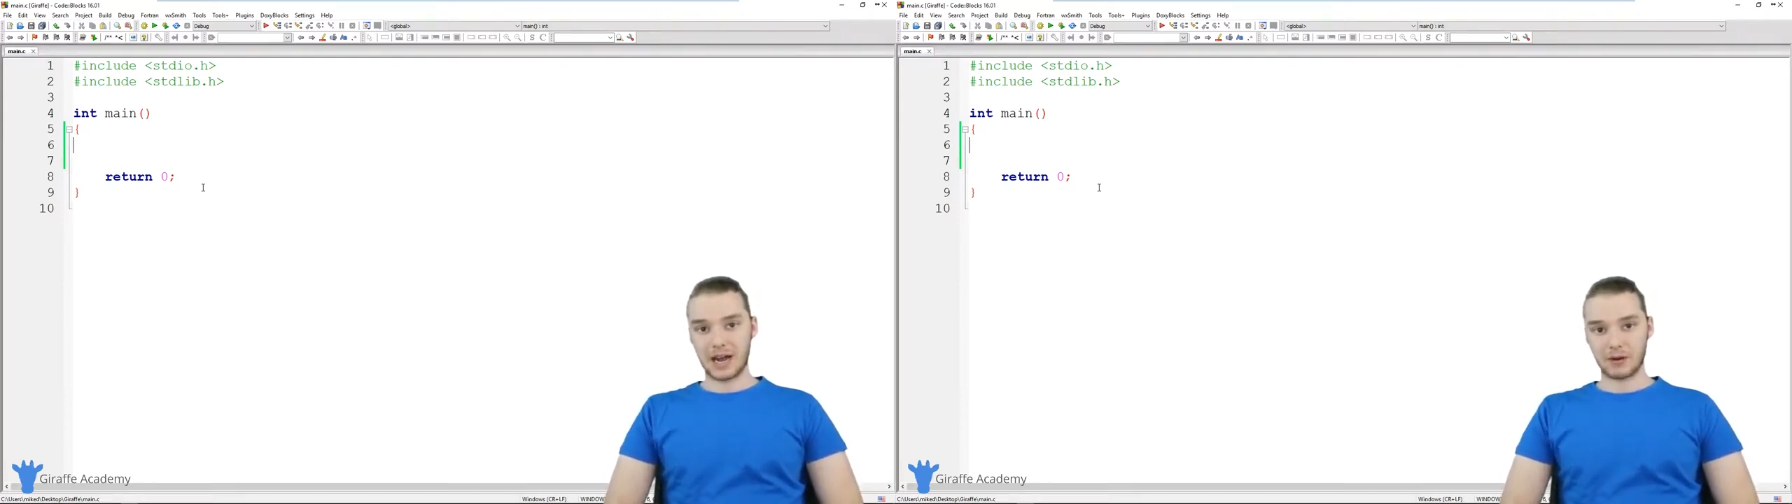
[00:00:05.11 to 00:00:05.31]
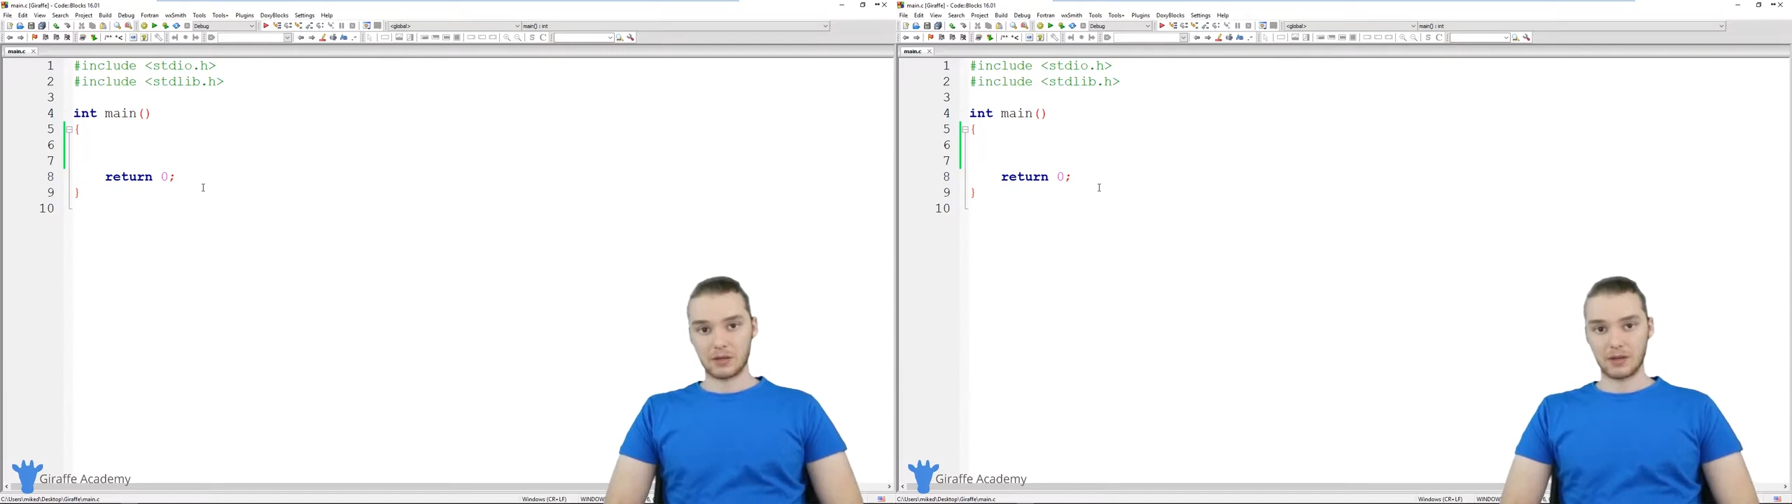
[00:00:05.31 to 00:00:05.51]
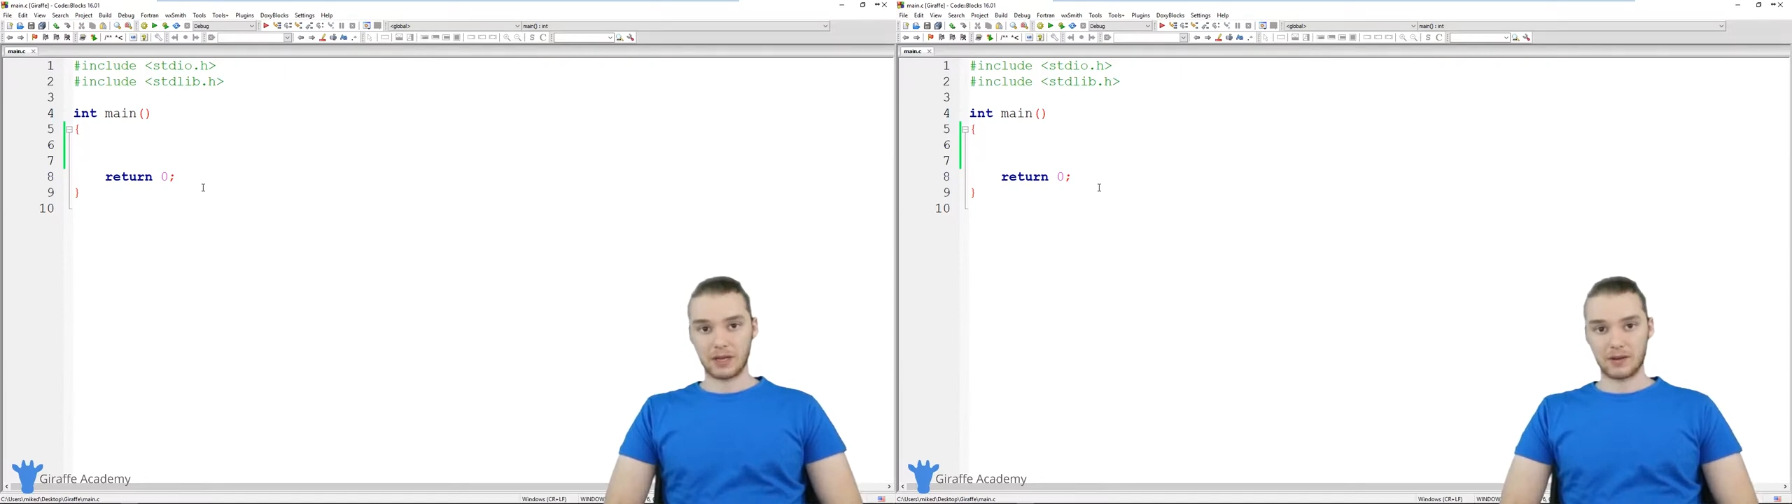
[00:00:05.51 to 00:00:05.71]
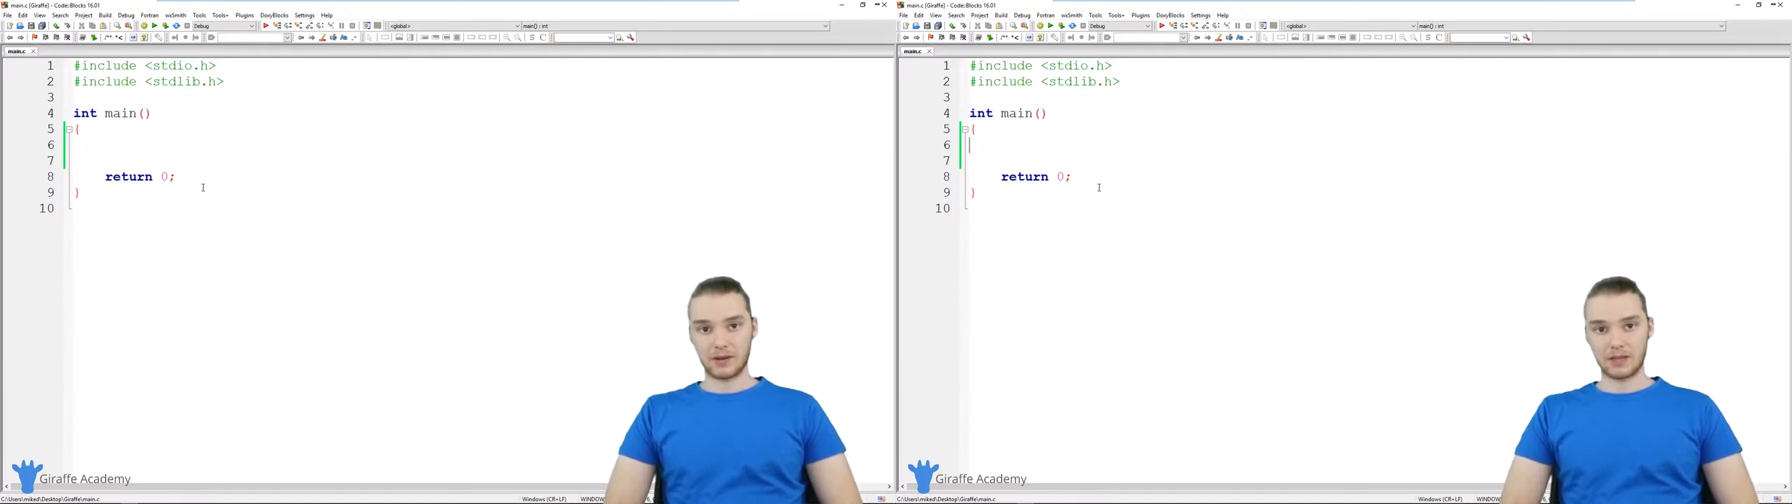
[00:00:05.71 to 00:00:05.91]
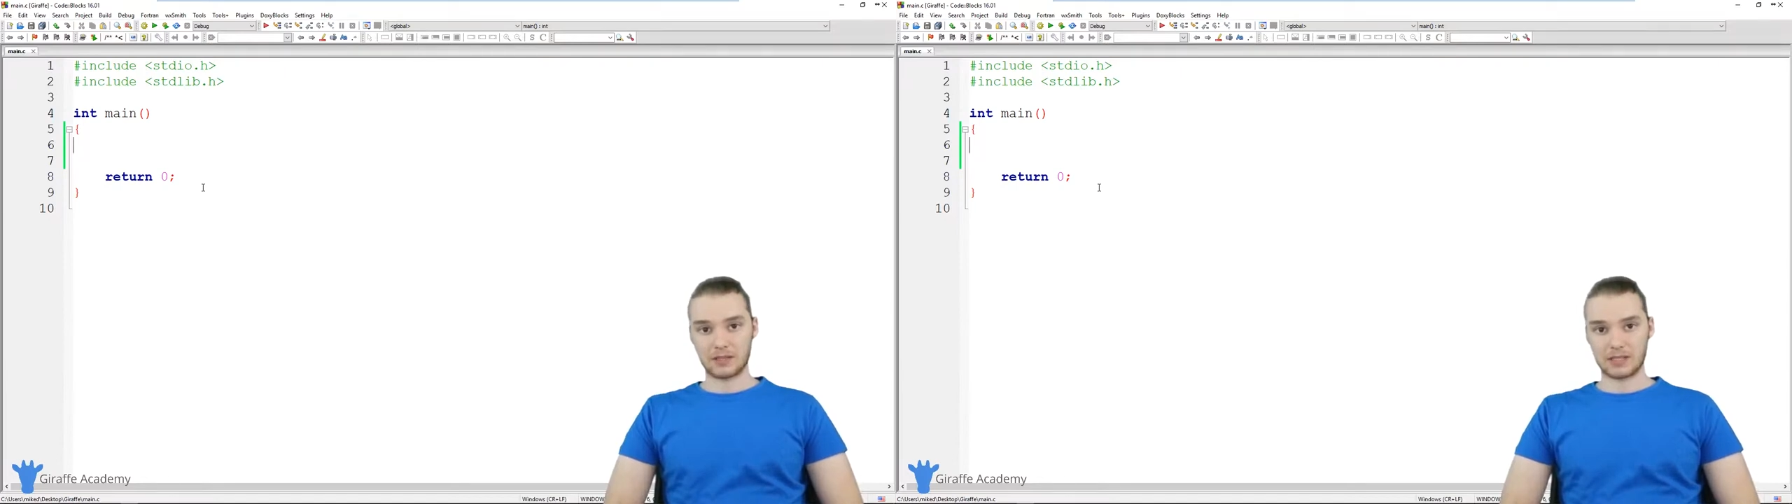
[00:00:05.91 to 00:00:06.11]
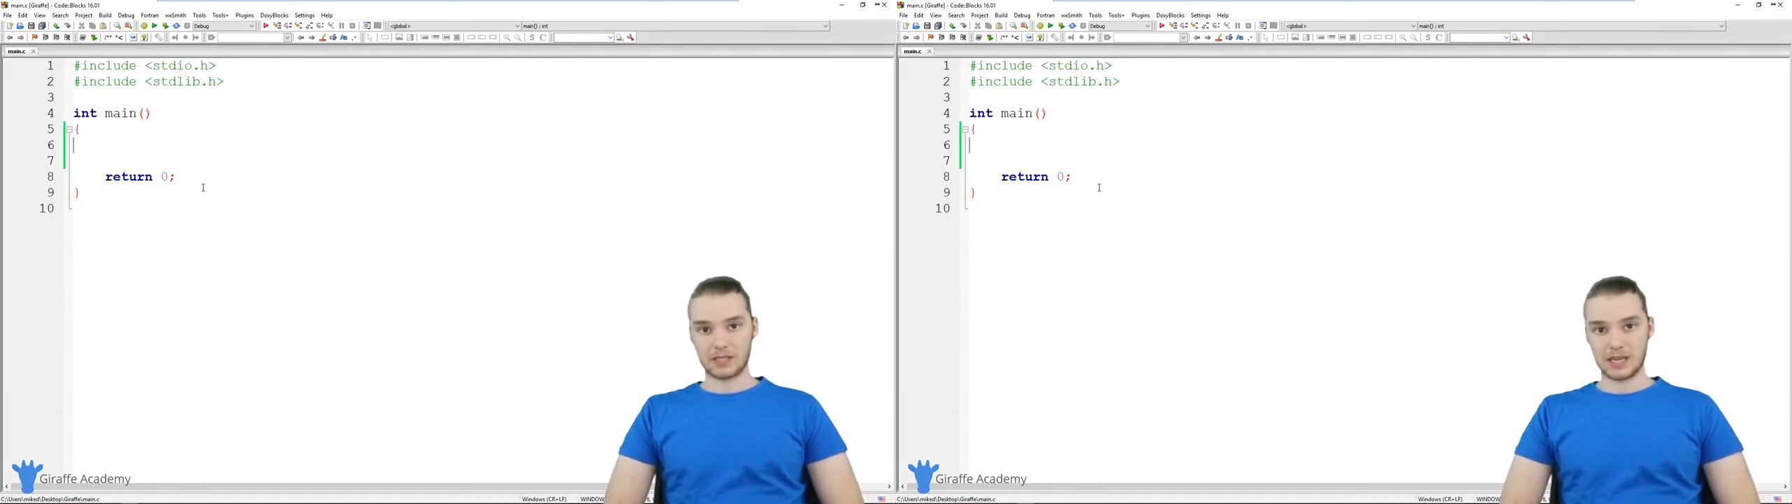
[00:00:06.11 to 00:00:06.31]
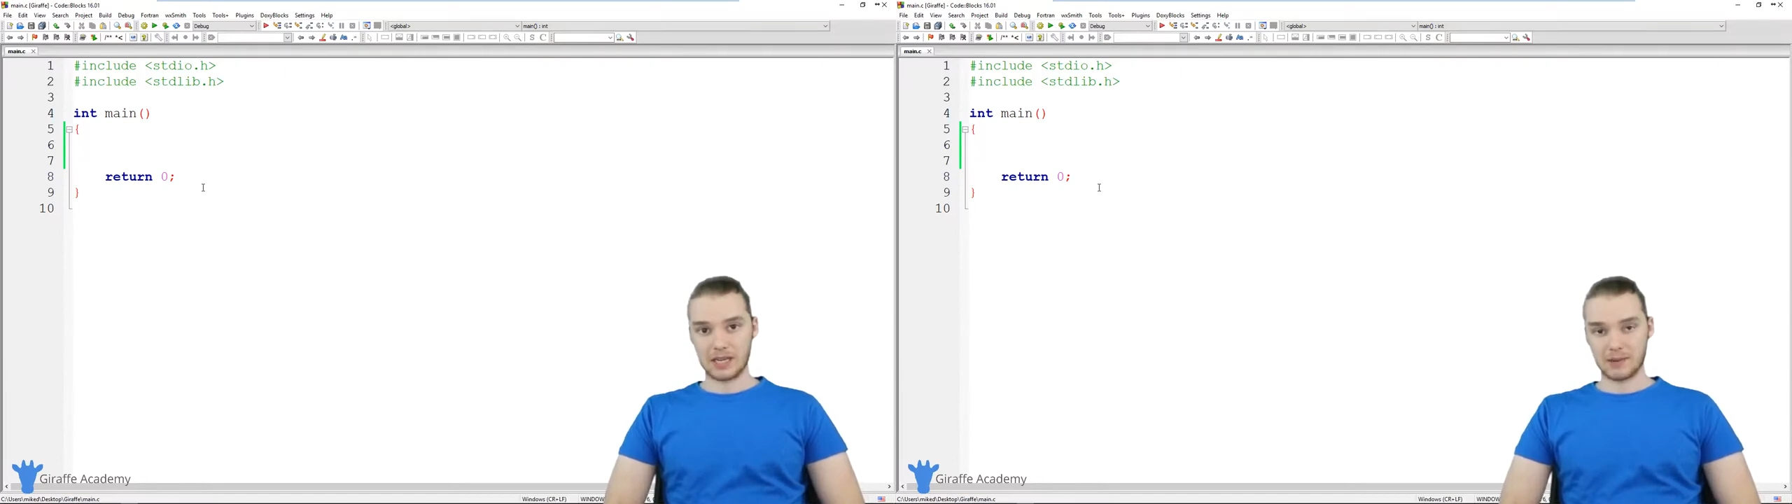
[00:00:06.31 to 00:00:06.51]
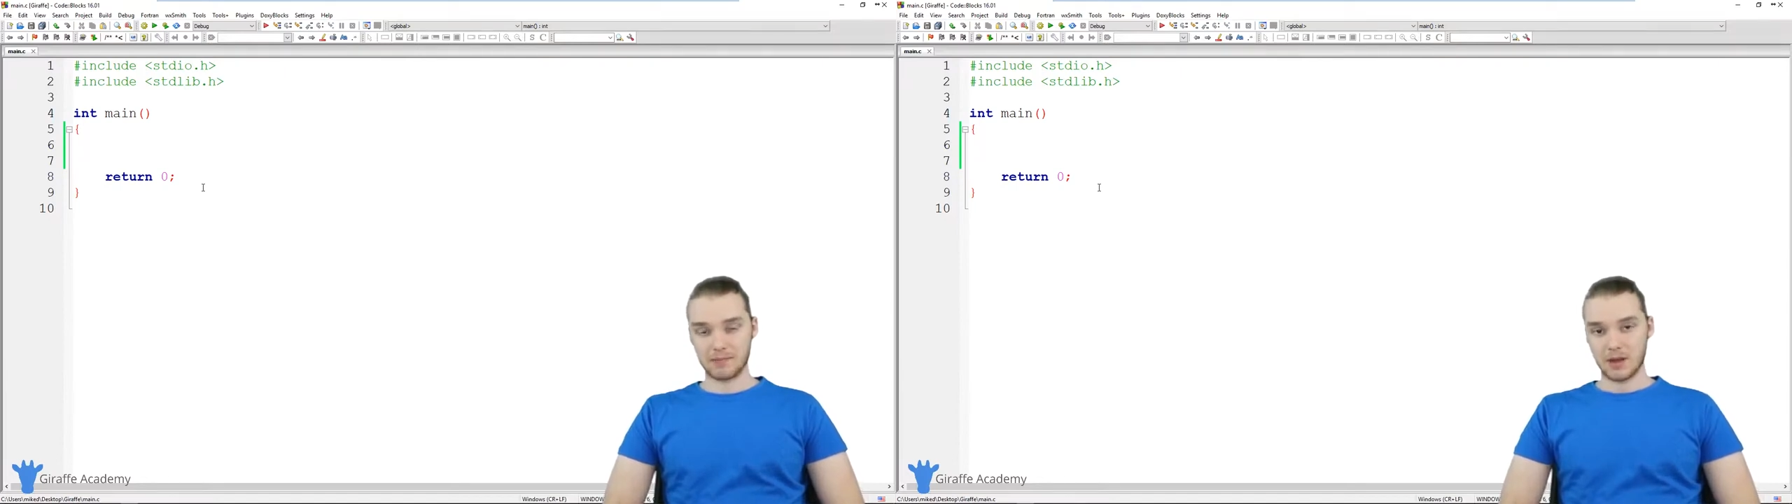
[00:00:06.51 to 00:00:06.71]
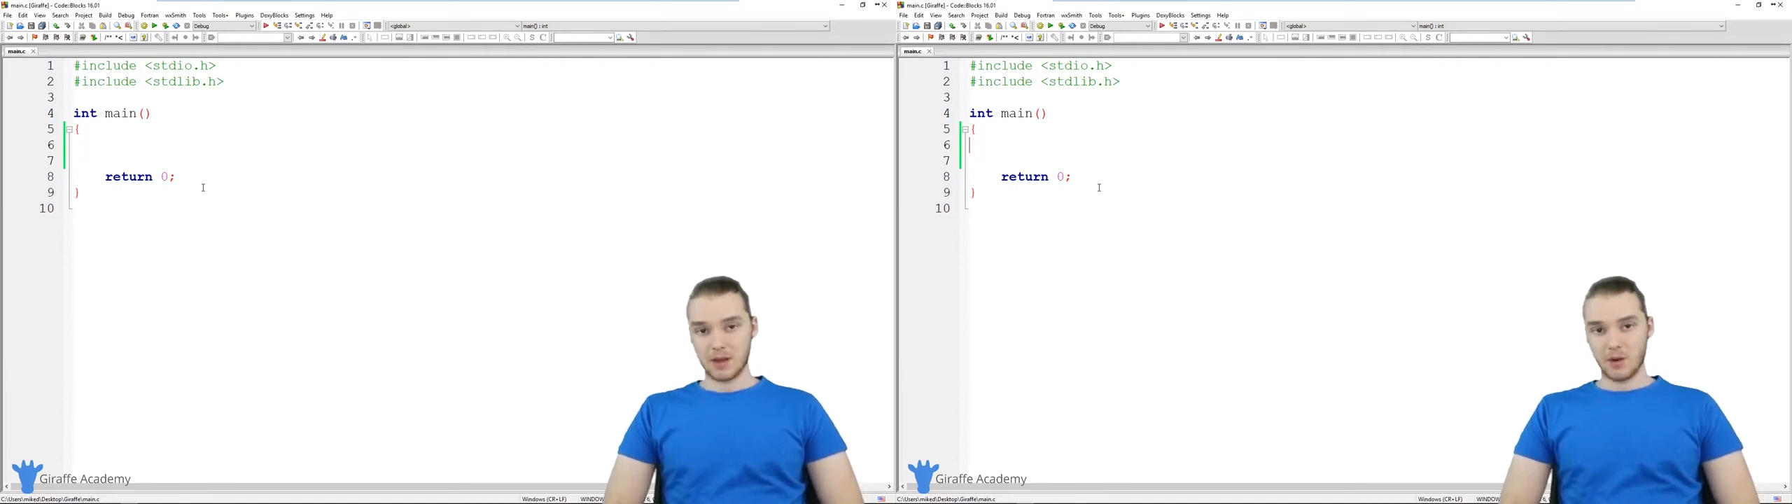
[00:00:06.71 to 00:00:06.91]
calculator in C.